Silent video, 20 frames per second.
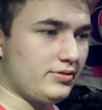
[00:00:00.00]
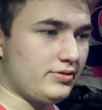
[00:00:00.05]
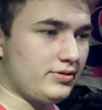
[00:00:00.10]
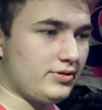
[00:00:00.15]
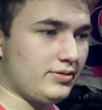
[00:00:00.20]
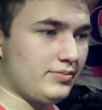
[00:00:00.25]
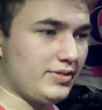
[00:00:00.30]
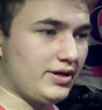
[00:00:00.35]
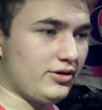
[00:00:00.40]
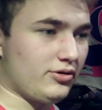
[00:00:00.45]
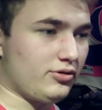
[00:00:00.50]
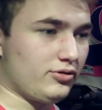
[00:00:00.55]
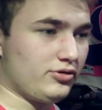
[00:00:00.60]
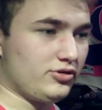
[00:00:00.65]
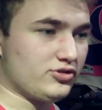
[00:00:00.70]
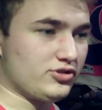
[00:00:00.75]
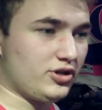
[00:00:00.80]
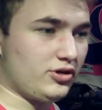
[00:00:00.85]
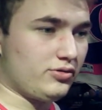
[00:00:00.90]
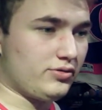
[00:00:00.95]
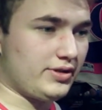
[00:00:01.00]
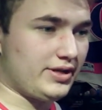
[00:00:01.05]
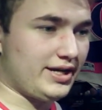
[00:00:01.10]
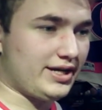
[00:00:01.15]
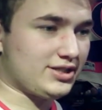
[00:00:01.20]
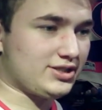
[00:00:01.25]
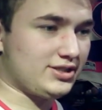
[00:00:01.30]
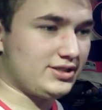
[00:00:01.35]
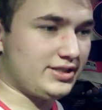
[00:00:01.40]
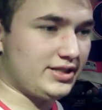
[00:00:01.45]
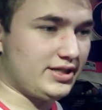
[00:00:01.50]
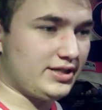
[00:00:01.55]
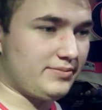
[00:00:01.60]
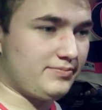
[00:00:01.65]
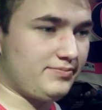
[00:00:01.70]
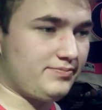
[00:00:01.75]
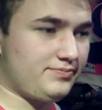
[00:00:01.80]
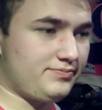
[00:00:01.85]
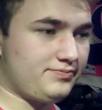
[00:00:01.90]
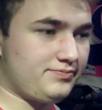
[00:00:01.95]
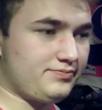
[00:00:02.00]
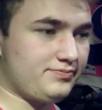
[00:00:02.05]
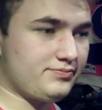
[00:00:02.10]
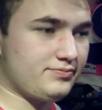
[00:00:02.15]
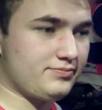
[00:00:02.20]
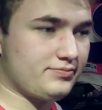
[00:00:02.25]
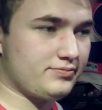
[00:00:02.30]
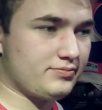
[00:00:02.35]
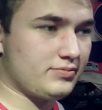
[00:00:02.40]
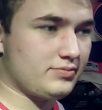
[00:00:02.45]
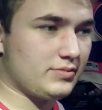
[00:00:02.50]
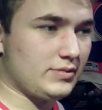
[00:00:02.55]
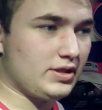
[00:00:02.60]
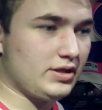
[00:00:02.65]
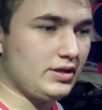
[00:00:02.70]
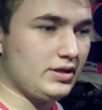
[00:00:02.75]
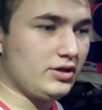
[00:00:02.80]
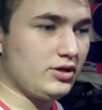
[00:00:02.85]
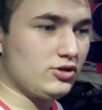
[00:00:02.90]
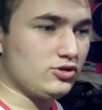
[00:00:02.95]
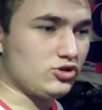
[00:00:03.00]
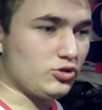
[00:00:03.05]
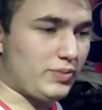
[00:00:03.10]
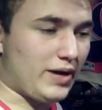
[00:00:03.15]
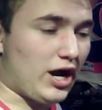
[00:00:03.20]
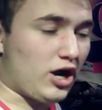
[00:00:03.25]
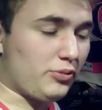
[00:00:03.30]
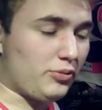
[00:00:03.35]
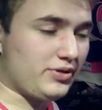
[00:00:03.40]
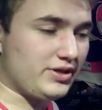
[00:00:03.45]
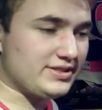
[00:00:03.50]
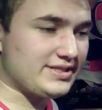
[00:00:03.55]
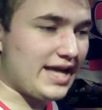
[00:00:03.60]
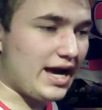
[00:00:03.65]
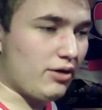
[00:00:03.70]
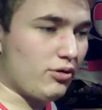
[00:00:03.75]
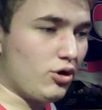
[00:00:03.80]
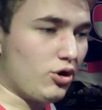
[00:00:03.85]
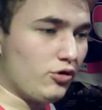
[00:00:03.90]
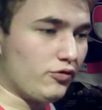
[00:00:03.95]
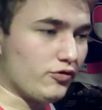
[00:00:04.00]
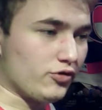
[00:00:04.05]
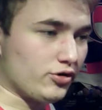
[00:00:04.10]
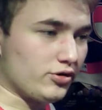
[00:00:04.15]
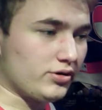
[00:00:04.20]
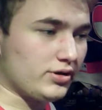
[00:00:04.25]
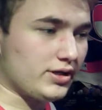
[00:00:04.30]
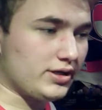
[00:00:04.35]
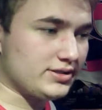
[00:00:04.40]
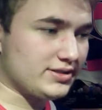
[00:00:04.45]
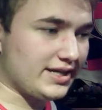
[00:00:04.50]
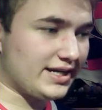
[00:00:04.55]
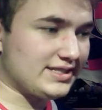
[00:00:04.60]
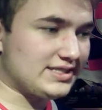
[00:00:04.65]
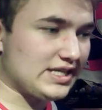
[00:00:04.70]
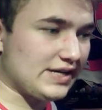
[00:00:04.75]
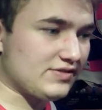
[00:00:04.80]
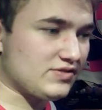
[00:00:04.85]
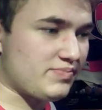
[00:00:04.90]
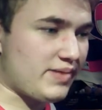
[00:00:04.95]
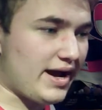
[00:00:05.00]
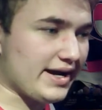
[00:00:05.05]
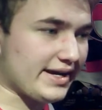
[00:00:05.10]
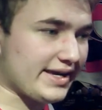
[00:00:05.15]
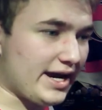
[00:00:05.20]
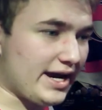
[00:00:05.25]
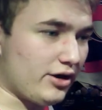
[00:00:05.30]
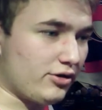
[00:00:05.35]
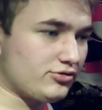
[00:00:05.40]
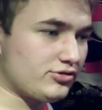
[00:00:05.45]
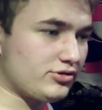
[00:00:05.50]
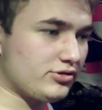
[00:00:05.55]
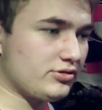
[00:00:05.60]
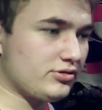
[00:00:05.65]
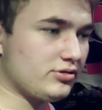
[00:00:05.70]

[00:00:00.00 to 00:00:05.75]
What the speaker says: They might hold the zone. They actually did. So power play's now over. Zaitsev's back out.